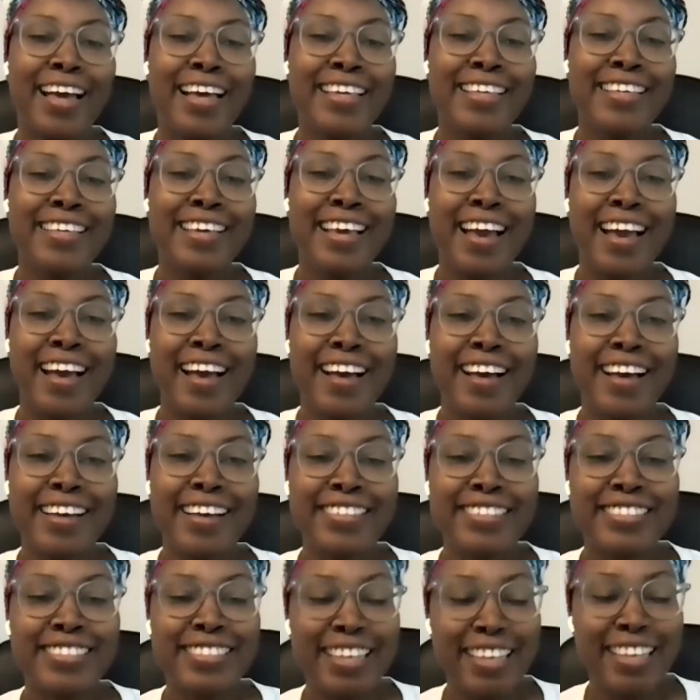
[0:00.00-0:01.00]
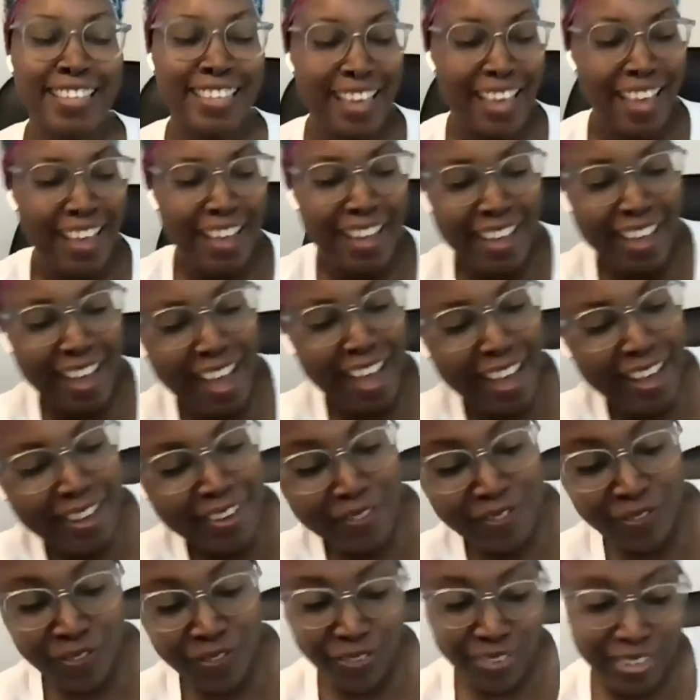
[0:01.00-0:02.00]
yeah, yeah, yeah.
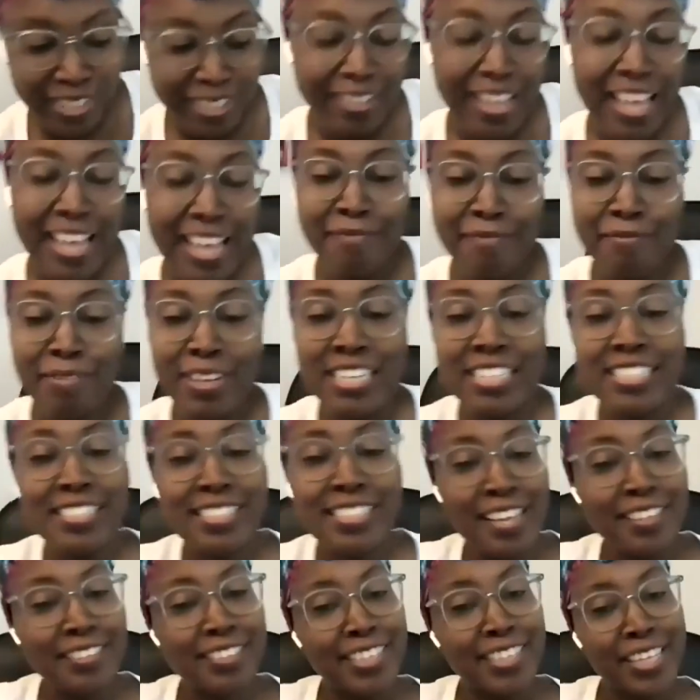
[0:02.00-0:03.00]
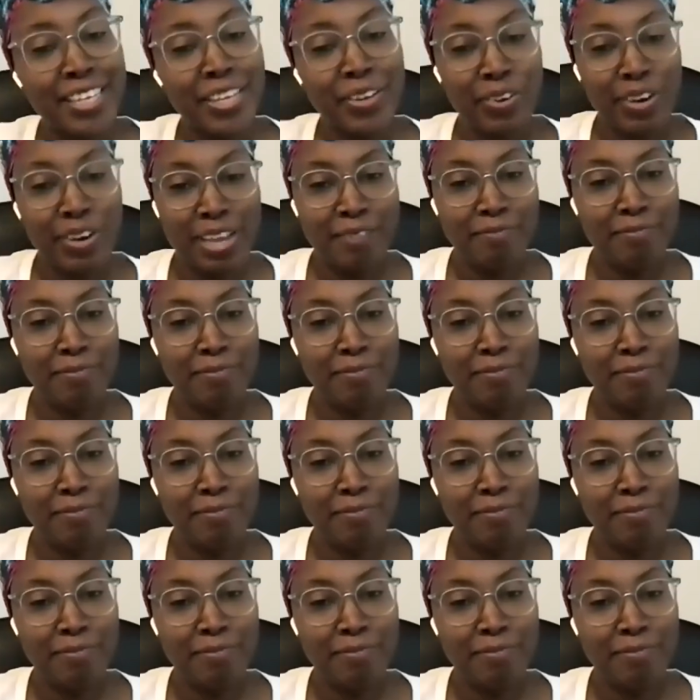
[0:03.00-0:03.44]
Um, and but it sounds like you're able,